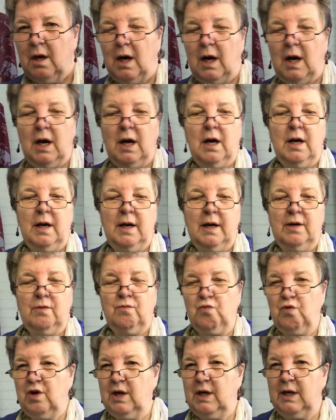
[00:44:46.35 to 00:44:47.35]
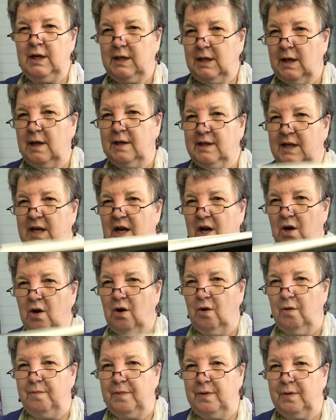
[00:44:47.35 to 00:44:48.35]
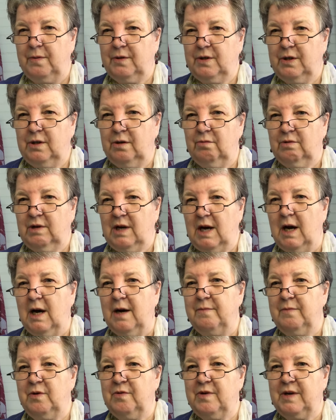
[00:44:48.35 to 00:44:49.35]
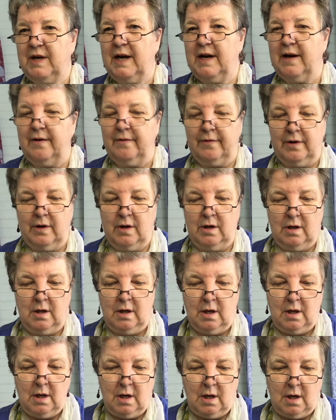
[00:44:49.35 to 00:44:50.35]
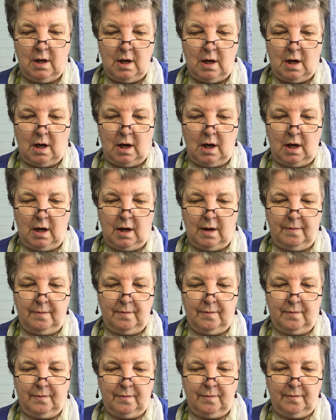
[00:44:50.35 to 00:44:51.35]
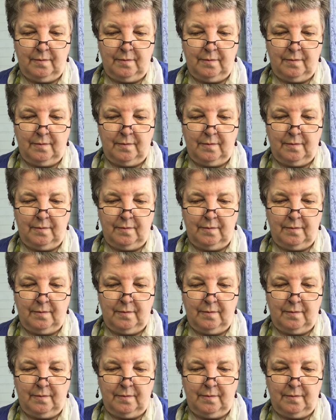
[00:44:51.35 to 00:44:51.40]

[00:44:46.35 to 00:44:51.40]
uh, it really does help to calm you down. Um,